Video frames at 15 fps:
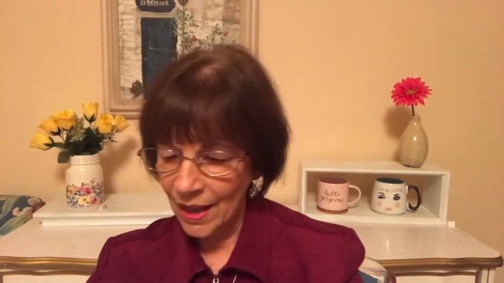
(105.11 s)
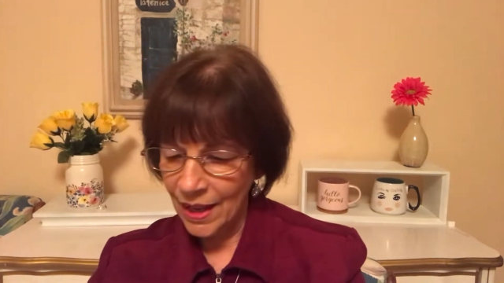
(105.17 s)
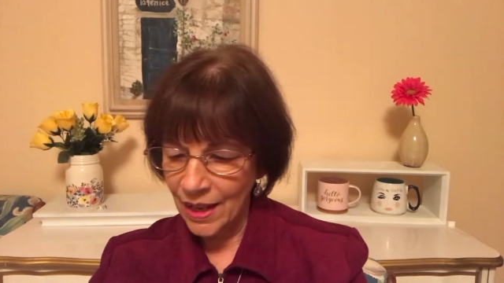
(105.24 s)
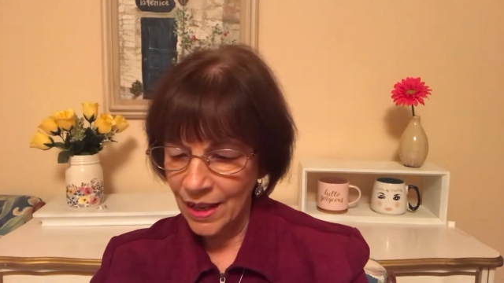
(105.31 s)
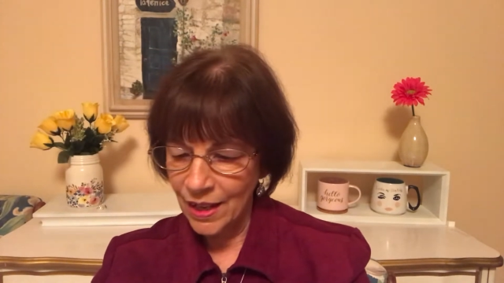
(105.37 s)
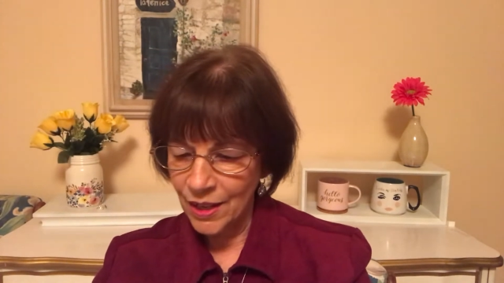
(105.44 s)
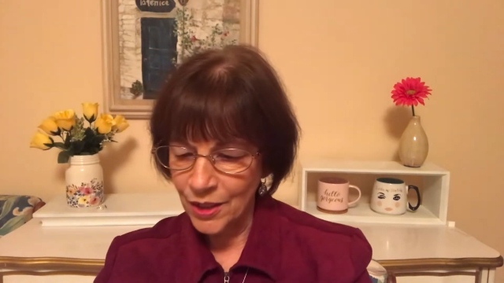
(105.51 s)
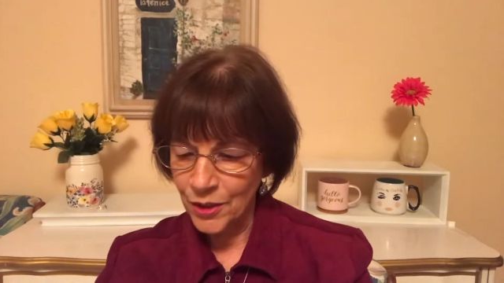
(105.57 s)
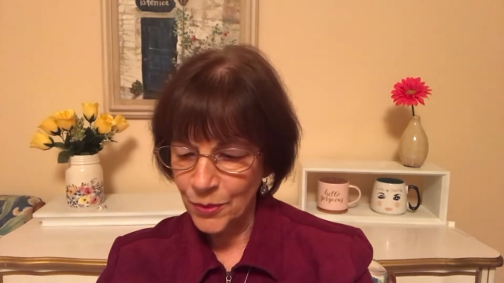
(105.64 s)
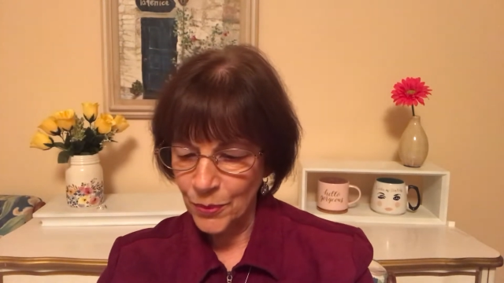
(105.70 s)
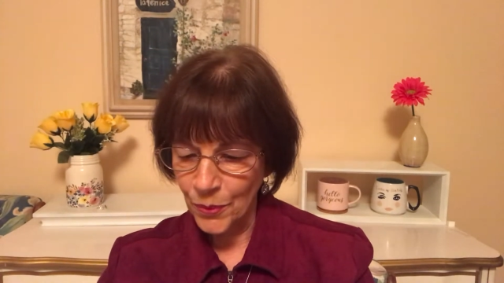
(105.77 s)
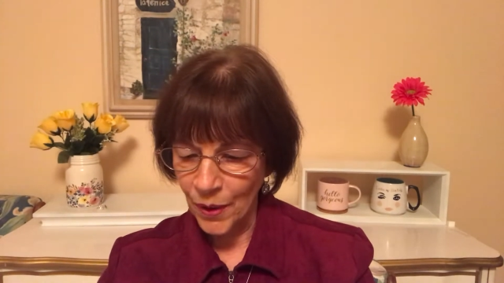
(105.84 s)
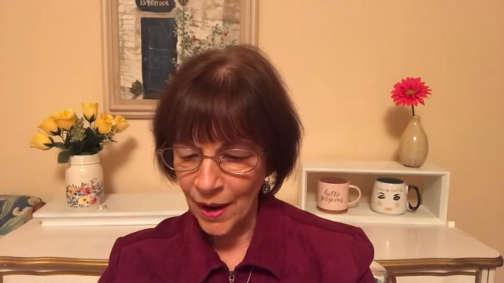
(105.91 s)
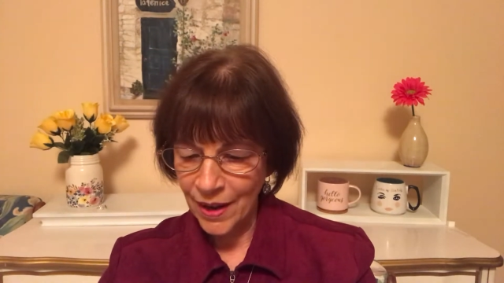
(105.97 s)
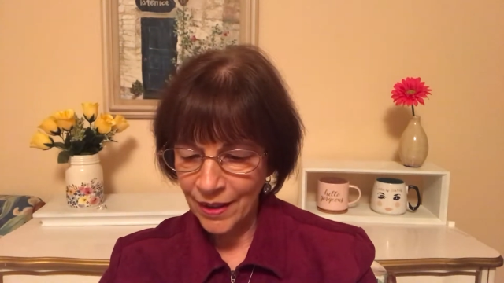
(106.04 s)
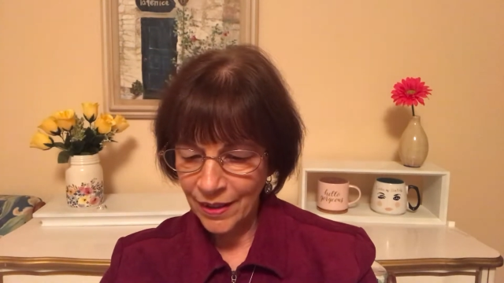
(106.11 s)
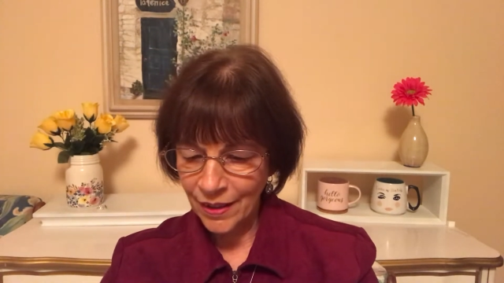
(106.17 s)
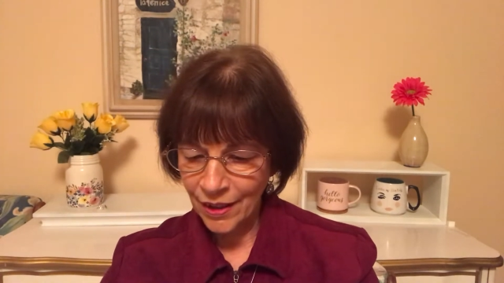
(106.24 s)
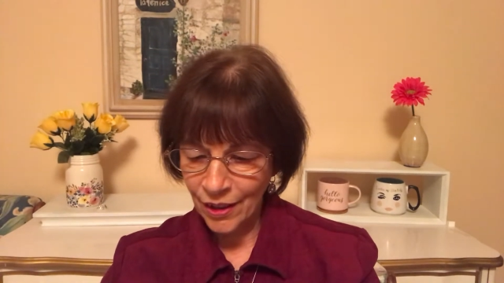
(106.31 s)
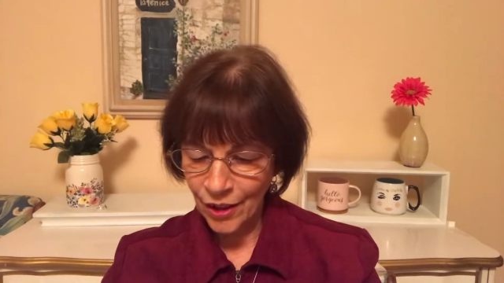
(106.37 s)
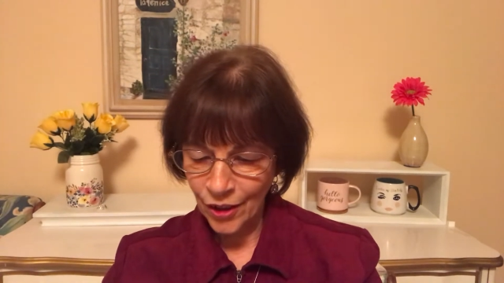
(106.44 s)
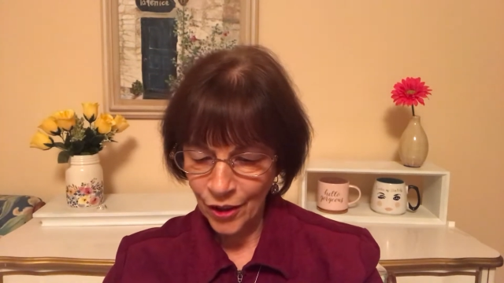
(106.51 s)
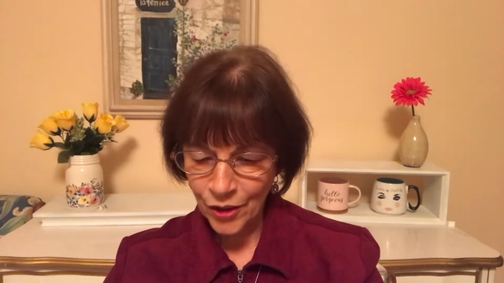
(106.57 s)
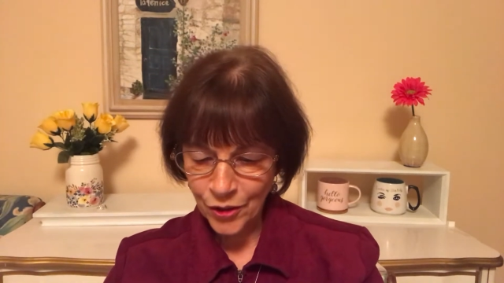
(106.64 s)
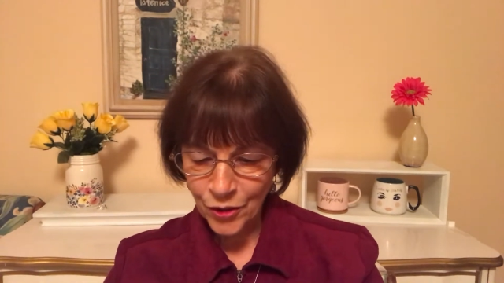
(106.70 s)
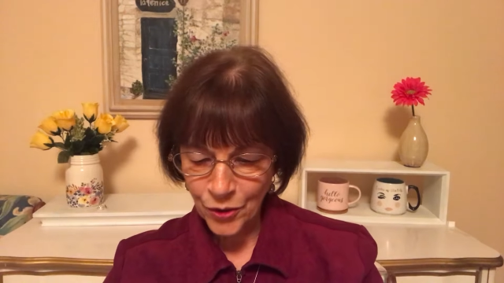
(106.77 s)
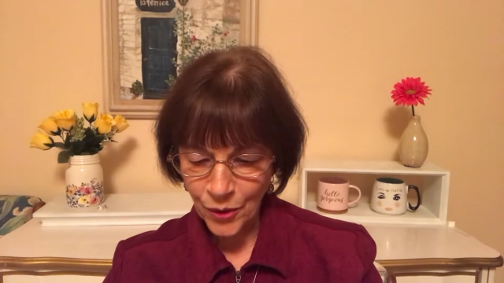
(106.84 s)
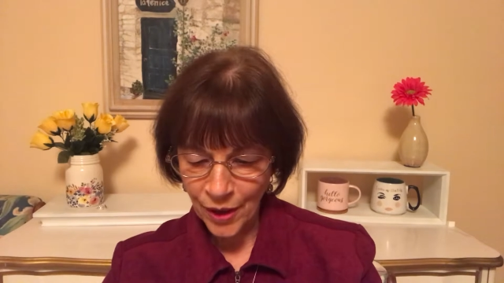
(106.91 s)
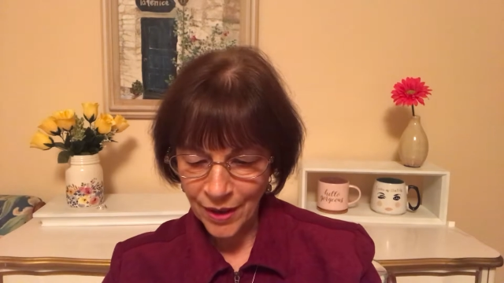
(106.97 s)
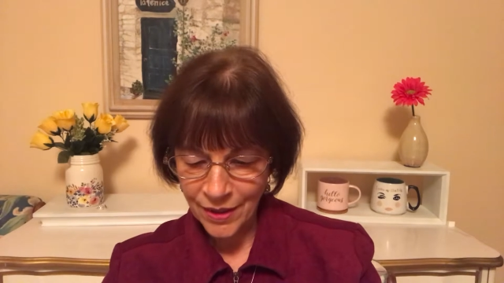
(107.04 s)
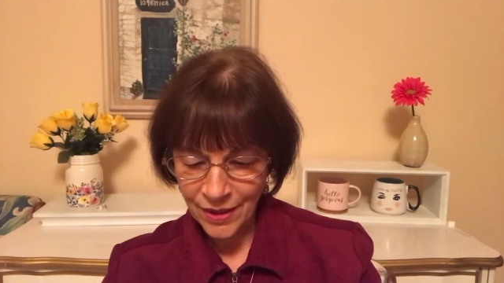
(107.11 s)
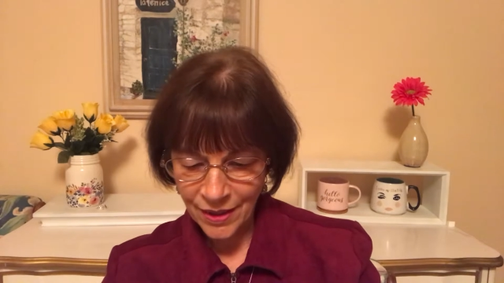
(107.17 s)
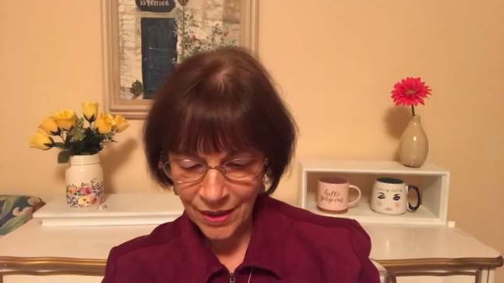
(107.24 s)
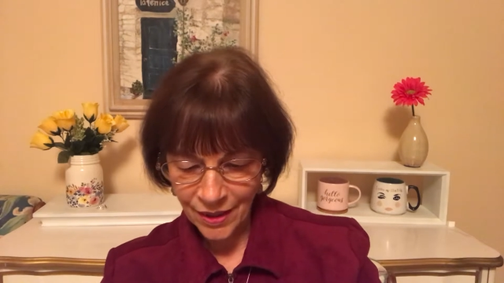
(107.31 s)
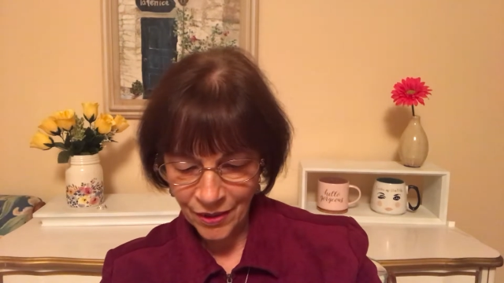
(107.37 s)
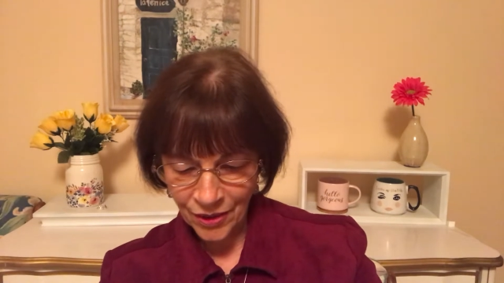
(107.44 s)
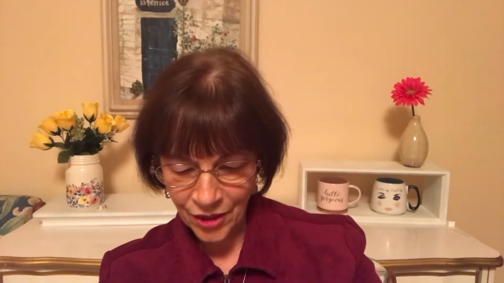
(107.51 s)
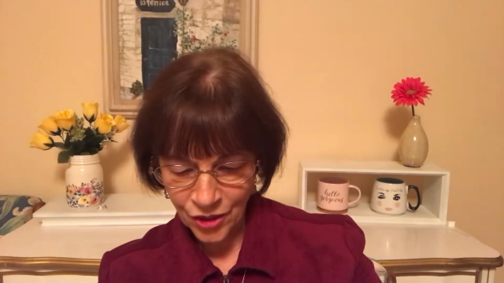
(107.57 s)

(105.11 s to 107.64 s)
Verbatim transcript: is right here, trying to get